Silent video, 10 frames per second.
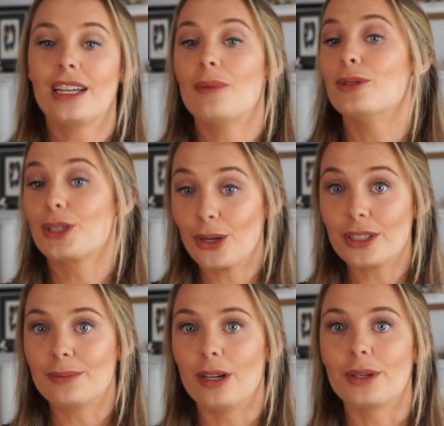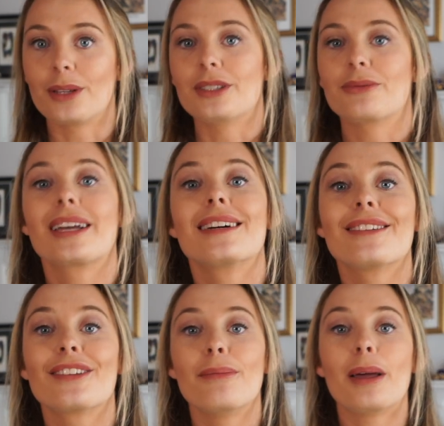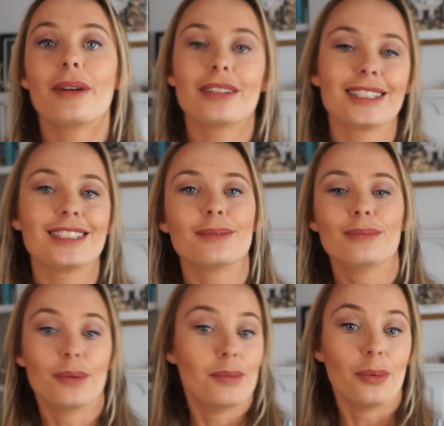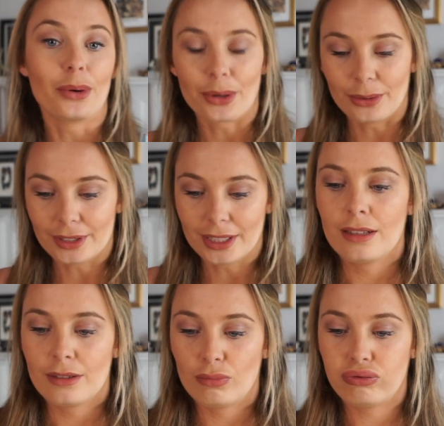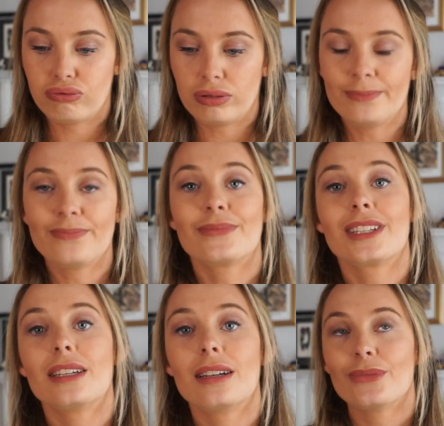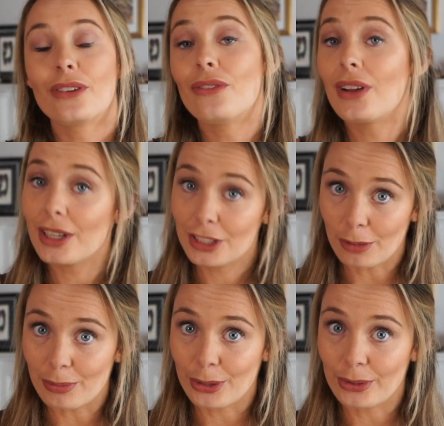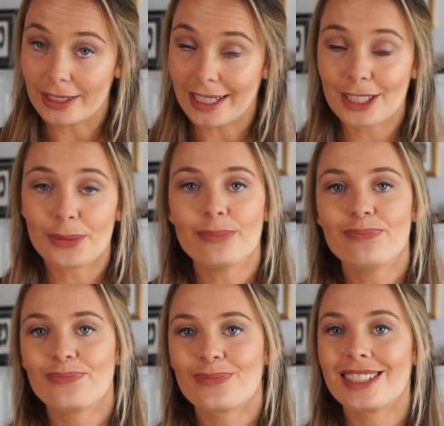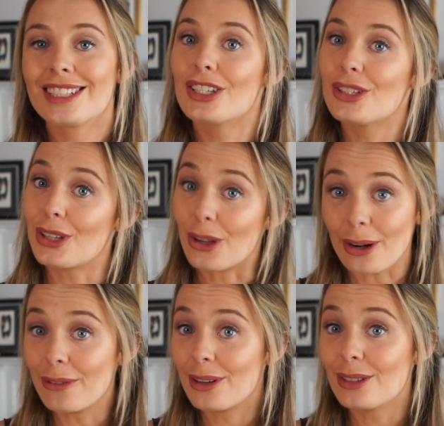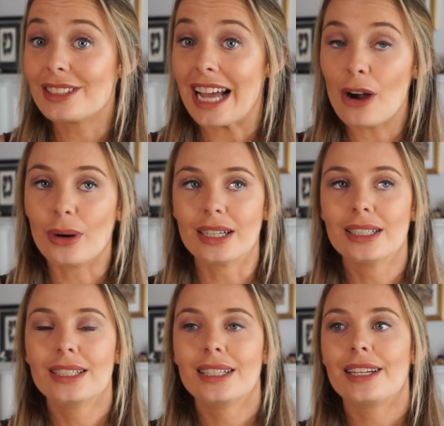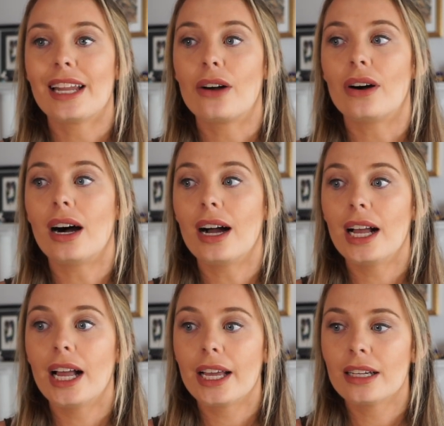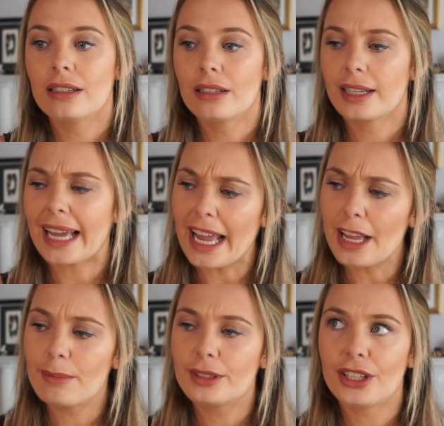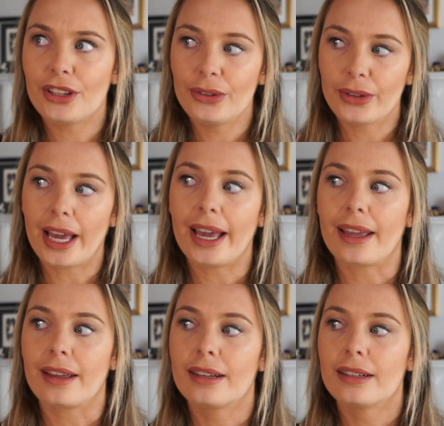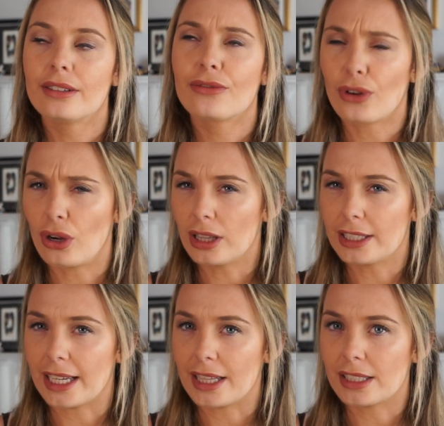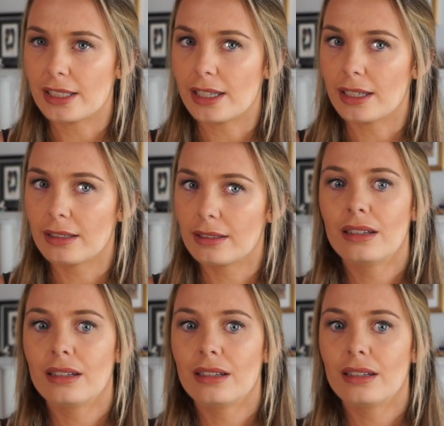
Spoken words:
I'm also going to Birmingham this weekend, so maybe I'll see some memorials. Very topical, this next one. The Grenfell Tower. Now, I came to the UK for a holiday this year.